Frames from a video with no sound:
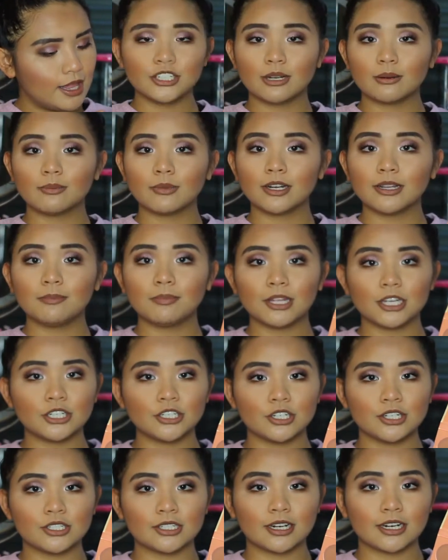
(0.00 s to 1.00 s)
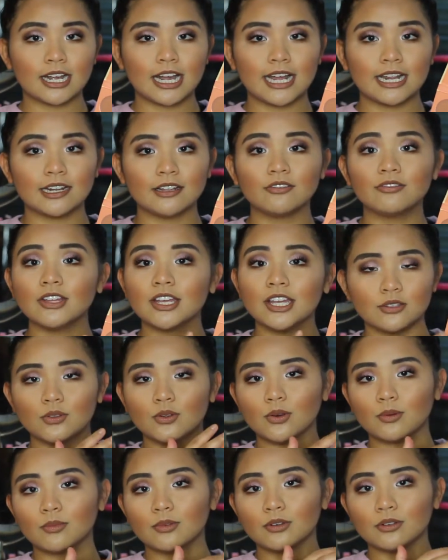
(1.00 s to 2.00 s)
shimmery blushes are kind of
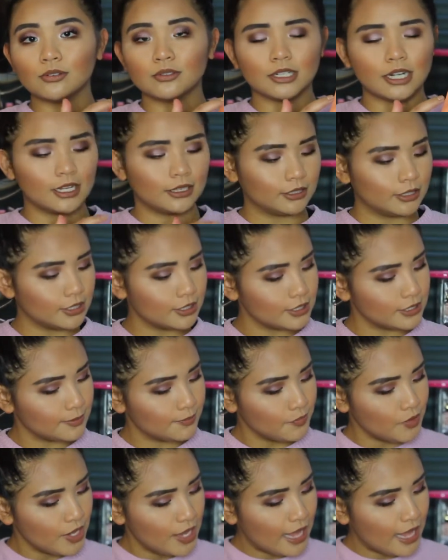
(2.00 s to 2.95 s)
normal colors.